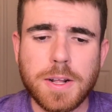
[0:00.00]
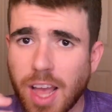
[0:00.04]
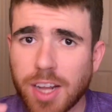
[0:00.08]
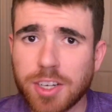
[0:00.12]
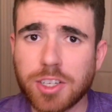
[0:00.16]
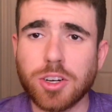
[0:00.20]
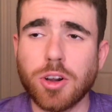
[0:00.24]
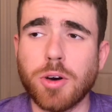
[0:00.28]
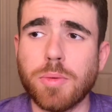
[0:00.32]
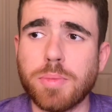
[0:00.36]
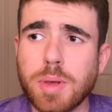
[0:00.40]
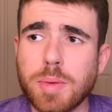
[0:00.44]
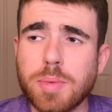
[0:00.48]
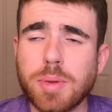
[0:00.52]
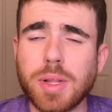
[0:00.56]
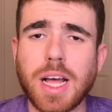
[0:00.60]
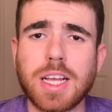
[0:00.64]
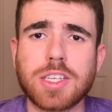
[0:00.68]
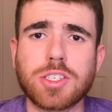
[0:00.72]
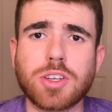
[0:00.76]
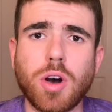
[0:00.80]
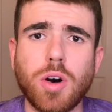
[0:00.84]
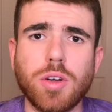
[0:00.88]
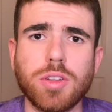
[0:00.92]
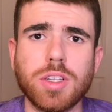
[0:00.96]
And, people
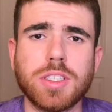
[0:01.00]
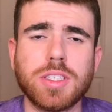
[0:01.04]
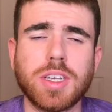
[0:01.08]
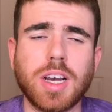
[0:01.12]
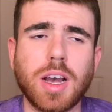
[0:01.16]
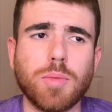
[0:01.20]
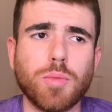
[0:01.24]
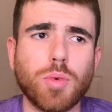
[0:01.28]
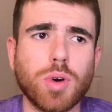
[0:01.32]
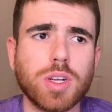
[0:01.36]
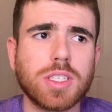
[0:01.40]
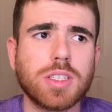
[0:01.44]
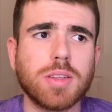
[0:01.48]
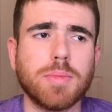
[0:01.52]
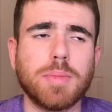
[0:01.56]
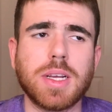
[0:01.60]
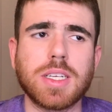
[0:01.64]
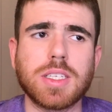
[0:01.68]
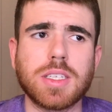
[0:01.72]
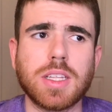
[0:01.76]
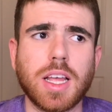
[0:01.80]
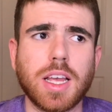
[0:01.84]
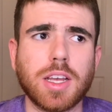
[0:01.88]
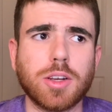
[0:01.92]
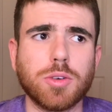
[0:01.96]
ask all the time, what's the
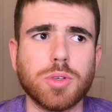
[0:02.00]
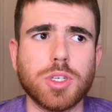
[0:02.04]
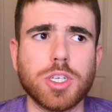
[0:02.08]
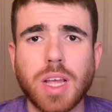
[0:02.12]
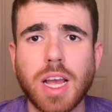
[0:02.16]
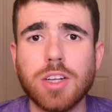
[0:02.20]
best language?